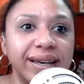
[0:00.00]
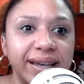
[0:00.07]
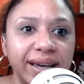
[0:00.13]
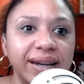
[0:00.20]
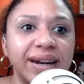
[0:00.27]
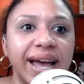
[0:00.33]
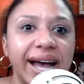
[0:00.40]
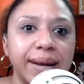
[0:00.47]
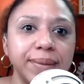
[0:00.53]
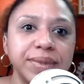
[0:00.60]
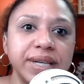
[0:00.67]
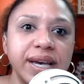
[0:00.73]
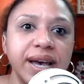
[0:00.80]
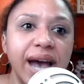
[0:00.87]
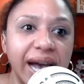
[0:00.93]

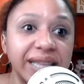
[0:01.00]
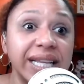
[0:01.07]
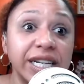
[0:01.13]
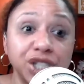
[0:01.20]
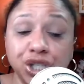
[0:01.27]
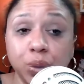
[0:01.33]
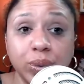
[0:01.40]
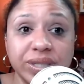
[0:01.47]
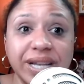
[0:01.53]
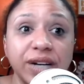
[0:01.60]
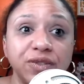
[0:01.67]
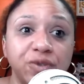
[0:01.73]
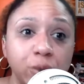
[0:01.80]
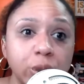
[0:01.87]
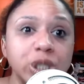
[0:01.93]
kidnapped and that she was
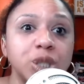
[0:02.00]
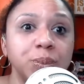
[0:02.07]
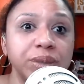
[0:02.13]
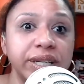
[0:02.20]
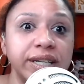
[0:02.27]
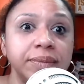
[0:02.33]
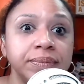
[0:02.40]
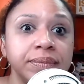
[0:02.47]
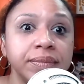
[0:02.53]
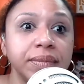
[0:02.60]
not forcibly